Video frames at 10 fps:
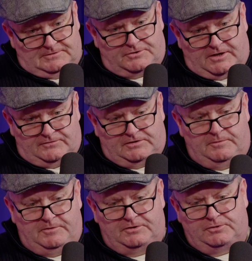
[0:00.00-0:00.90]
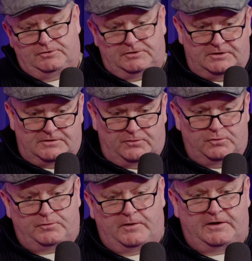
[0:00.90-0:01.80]
Drives home to his house in his
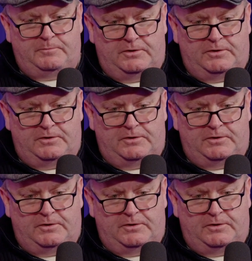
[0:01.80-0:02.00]
Volkswagen